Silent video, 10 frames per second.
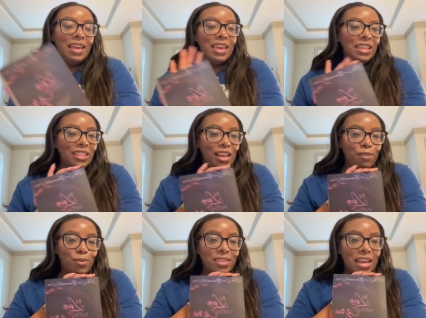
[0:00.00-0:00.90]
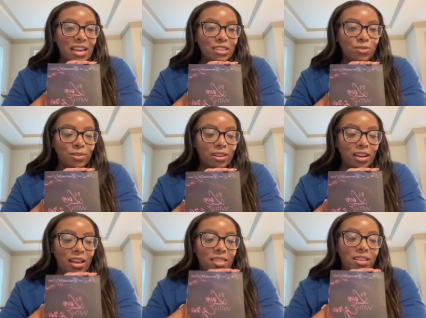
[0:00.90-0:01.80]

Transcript: in Love with Ezra.